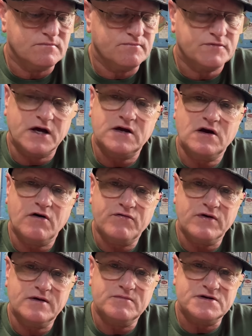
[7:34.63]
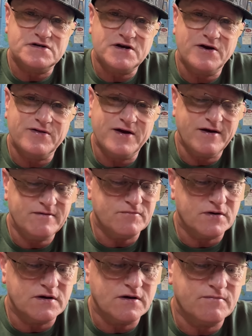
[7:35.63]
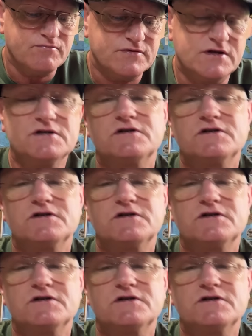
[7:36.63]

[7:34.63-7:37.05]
Thank y'all for letting me share that. But